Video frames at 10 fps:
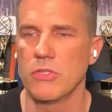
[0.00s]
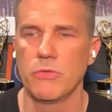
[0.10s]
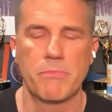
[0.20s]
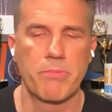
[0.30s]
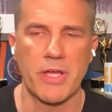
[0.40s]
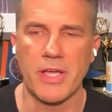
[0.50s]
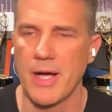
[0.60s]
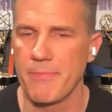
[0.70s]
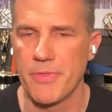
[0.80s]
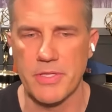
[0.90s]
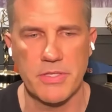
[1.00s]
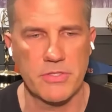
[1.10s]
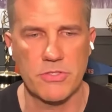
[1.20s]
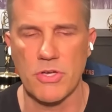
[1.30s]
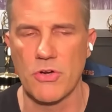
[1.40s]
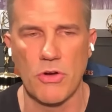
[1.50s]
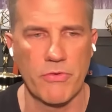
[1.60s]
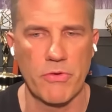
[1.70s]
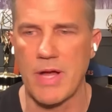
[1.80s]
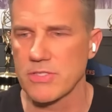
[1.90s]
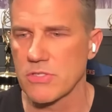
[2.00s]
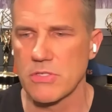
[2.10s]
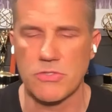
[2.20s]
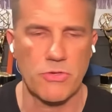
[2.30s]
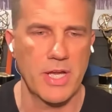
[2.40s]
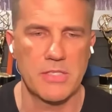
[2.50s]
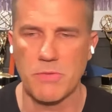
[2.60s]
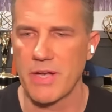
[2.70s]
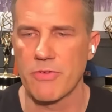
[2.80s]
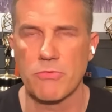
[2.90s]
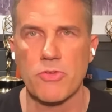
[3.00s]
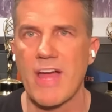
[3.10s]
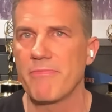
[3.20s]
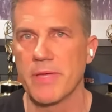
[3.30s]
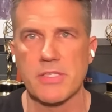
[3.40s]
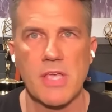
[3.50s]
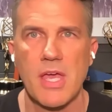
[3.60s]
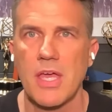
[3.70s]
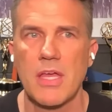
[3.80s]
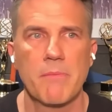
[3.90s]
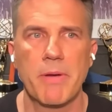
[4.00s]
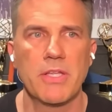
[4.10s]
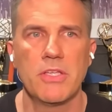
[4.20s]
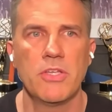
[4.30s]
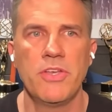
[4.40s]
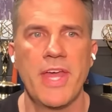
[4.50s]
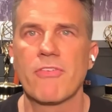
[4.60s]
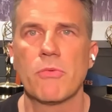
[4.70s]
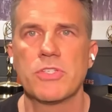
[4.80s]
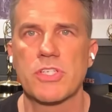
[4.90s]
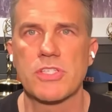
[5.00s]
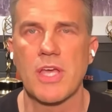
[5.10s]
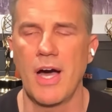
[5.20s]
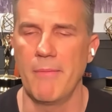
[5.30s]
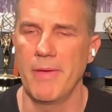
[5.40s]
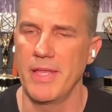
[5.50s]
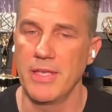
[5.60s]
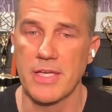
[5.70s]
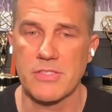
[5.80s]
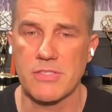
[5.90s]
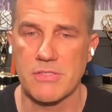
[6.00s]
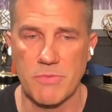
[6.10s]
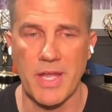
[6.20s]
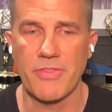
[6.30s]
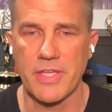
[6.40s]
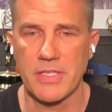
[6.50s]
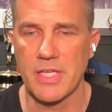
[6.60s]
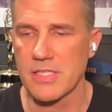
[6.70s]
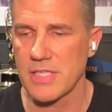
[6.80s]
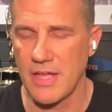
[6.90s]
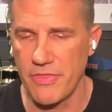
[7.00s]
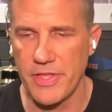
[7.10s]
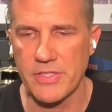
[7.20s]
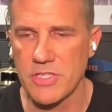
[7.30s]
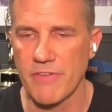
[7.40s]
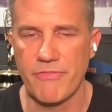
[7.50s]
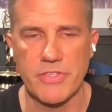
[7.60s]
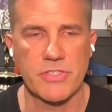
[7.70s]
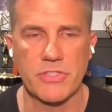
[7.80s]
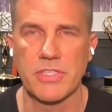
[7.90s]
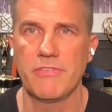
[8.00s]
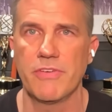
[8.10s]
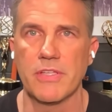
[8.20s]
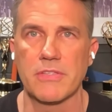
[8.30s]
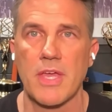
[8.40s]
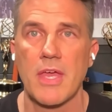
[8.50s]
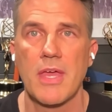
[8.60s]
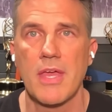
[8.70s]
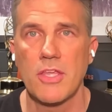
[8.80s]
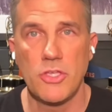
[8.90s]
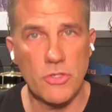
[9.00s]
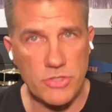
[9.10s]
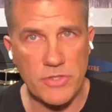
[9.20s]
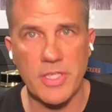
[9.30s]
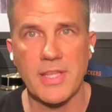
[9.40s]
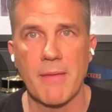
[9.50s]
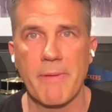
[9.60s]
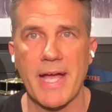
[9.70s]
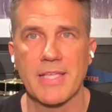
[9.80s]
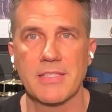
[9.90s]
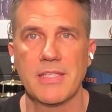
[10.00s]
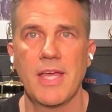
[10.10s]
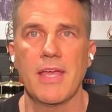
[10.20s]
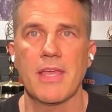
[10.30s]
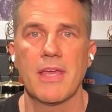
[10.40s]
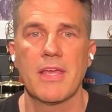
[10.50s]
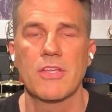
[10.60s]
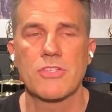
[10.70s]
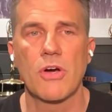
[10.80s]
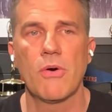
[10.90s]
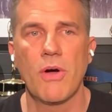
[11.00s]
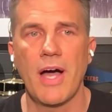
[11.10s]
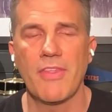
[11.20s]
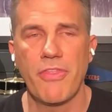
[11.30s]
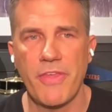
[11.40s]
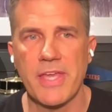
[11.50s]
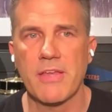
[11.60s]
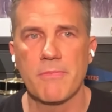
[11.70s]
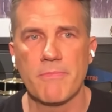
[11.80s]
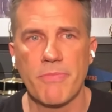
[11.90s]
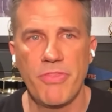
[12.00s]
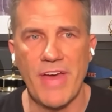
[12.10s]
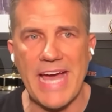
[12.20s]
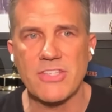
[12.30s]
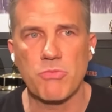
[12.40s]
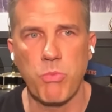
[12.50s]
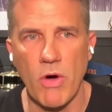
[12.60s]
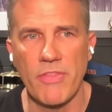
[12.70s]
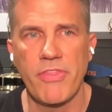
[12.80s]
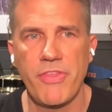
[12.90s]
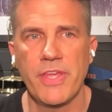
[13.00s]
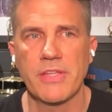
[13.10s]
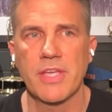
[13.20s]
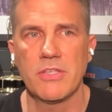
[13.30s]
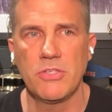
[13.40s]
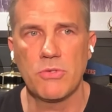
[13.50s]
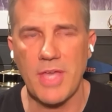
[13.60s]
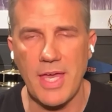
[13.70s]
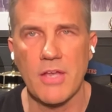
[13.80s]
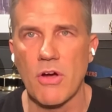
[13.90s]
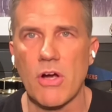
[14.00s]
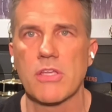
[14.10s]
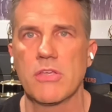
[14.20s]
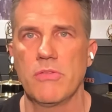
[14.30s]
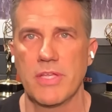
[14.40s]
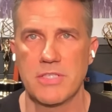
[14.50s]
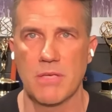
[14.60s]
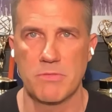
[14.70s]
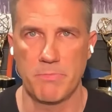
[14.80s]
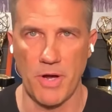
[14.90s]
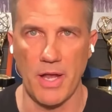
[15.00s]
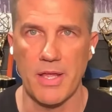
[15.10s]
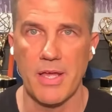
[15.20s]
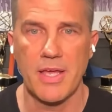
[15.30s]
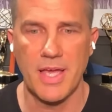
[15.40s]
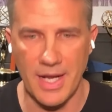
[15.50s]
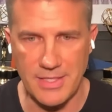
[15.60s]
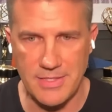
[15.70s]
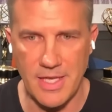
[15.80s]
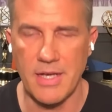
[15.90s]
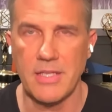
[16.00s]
You would bring up the the turnover roster, the trades, whatever, draft picks. But you never would just say, "Oh man, Knicks." When I think Knicks, I think tough physical defense. Mm-hmm. You used to think that back in the day. So I think that's one thing that you can't argue that Thibs brought an identity.